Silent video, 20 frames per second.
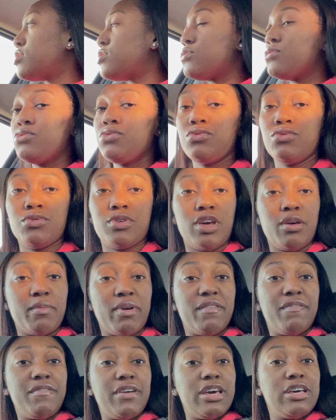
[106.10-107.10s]
to get
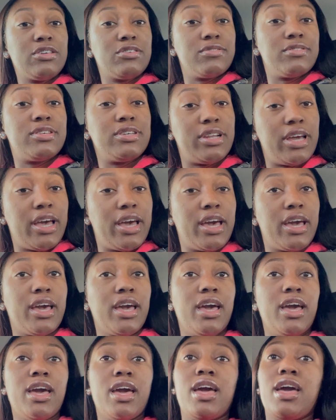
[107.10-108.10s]
my facial today
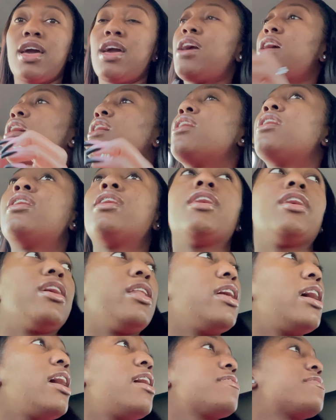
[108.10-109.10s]

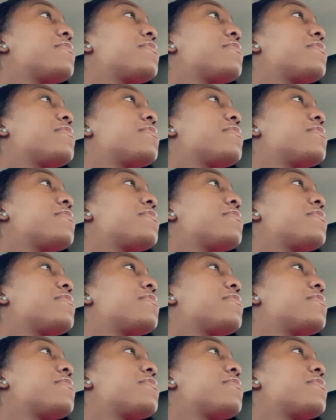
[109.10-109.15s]
and i have